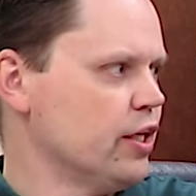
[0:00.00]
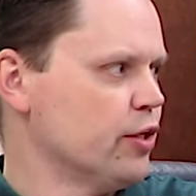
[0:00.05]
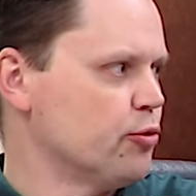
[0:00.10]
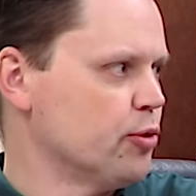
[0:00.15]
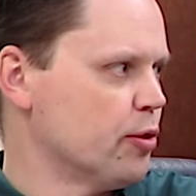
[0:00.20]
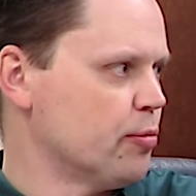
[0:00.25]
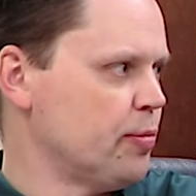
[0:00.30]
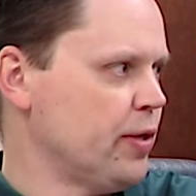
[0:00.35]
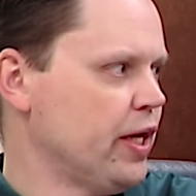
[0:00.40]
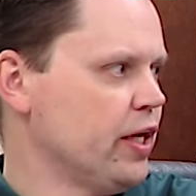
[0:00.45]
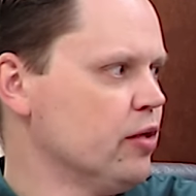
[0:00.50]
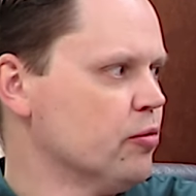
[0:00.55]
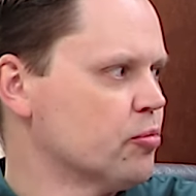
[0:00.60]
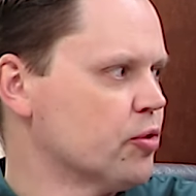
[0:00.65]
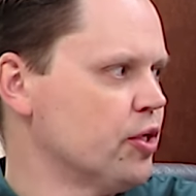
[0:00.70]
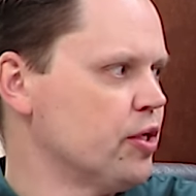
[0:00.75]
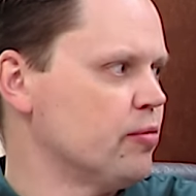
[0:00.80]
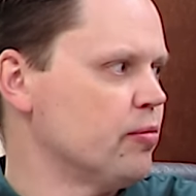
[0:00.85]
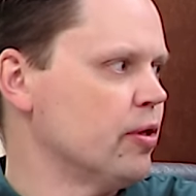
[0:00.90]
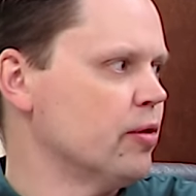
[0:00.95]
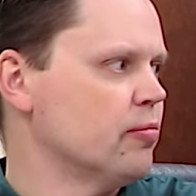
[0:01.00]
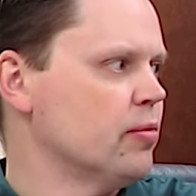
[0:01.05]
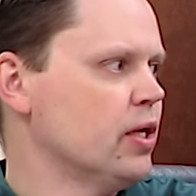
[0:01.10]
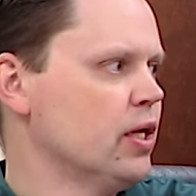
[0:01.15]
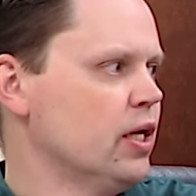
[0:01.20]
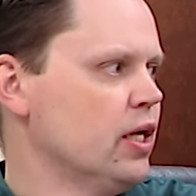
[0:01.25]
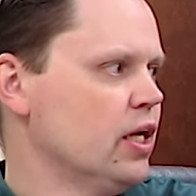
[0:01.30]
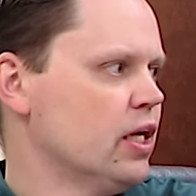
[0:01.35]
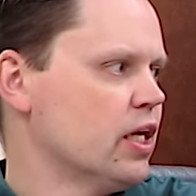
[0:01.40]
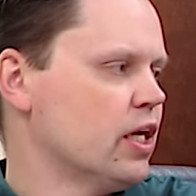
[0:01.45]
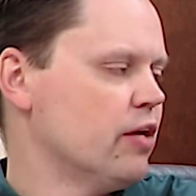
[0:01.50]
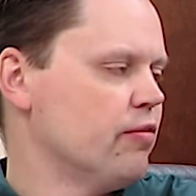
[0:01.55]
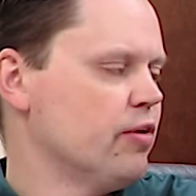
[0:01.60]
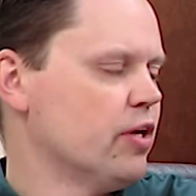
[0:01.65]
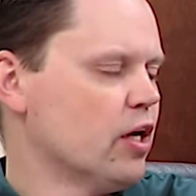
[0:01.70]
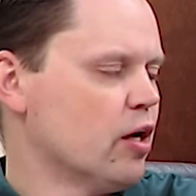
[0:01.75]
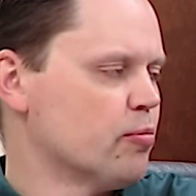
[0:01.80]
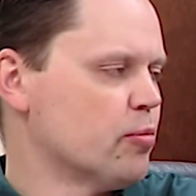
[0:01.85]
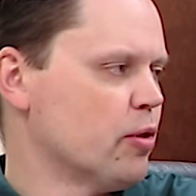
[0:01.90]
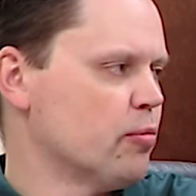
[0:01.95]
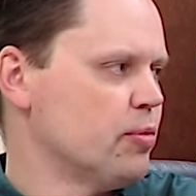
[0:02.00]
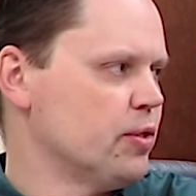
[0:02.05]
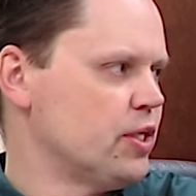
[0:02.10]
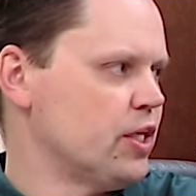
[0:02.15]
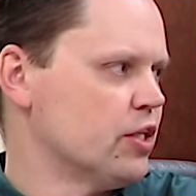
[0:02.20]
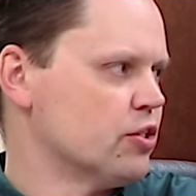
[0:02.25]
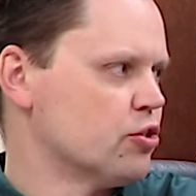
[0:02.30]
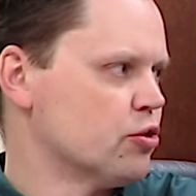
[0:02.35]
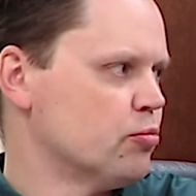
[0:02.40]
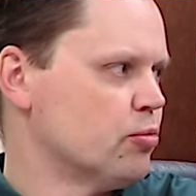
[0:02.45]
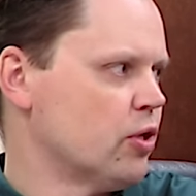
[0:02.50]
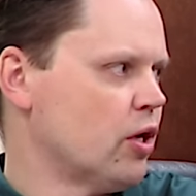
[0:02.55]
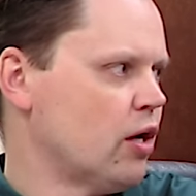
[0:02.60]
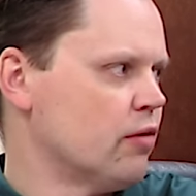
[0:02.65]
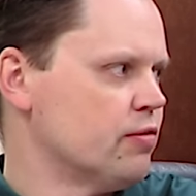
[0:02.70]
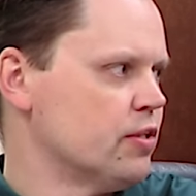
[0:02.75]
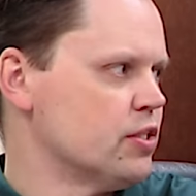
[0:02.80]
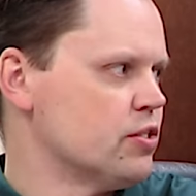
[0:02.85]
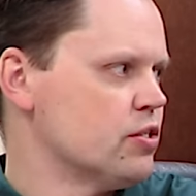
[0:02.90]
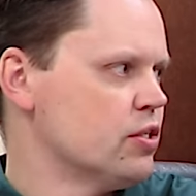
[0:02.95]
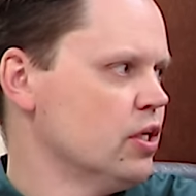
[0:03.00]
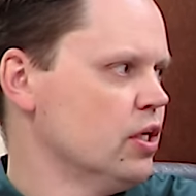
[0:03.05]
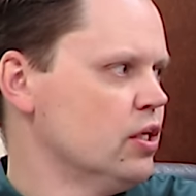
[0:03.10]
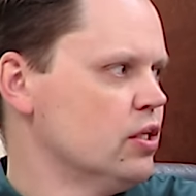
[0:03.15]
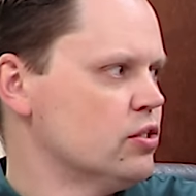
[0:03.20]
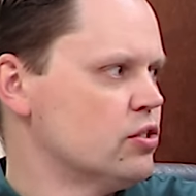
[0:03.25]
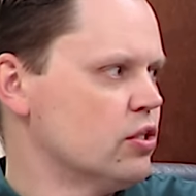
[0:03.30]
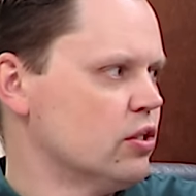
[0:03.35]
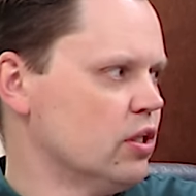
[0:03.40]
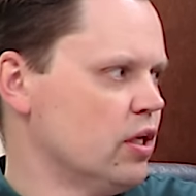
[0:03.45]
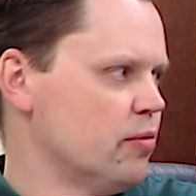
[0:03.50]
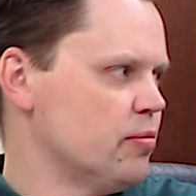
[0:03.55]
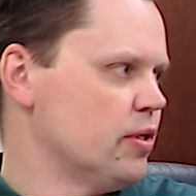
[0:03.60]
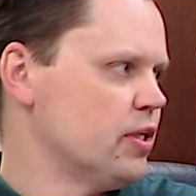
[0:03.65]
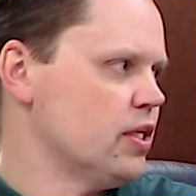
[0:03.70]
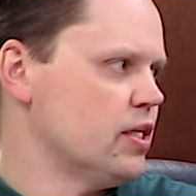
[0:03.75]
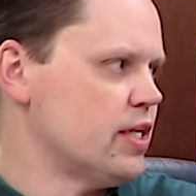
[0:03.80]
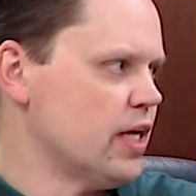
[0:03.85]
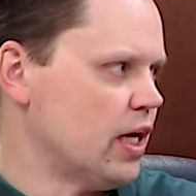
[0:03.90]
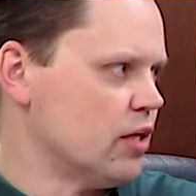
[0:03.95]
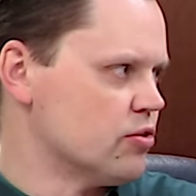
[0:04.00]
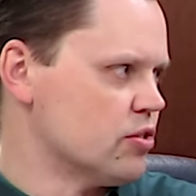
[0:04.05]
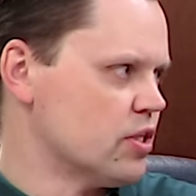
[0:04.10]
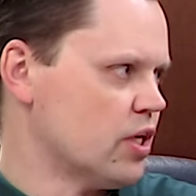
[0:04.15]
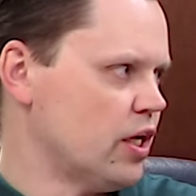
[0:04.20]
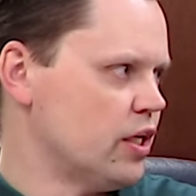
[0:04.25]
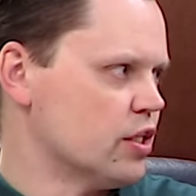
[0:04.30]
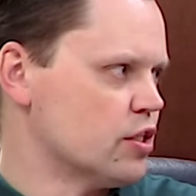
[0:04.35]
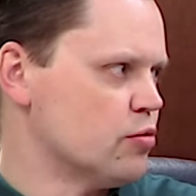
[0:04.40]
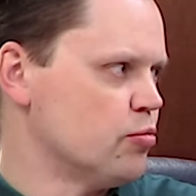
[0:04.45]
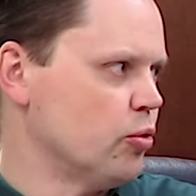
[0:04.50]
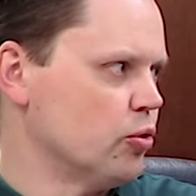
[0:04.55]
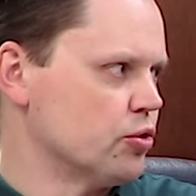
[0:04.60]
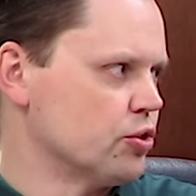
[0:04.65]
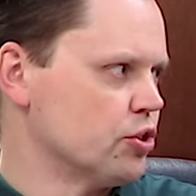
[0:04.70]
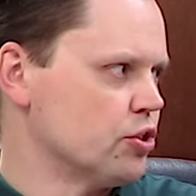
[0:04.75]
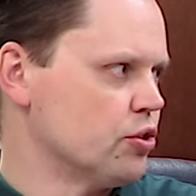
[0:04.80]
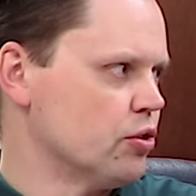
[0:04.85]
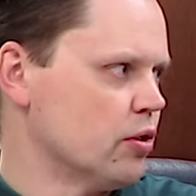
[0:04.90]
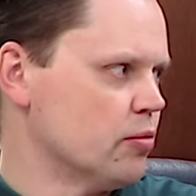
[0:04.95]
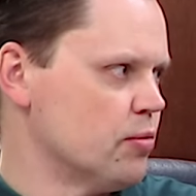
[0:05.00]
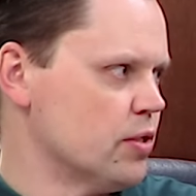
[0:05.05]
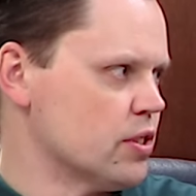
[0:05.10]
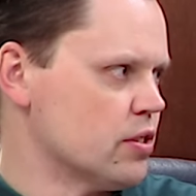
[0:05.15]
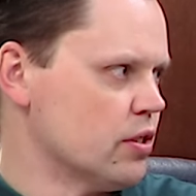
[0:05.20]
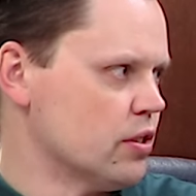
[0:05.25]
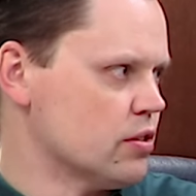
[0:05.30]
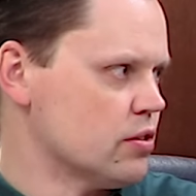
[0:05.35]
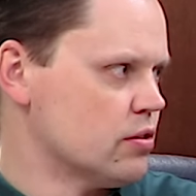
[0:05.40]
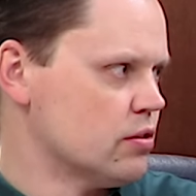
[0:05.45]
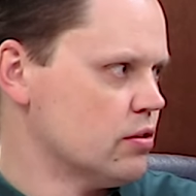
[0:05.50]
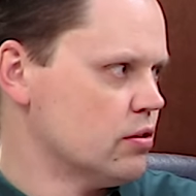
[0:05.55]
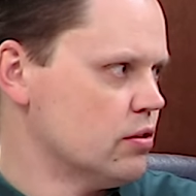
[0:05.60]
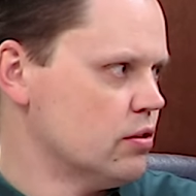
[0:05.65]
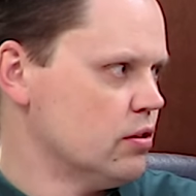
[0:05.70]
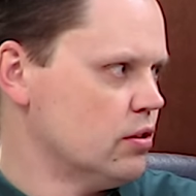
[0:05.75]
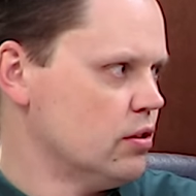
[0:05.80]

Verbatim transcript: Like we're paying a premium, giving up our potential profits to limit the downside exposure to our business,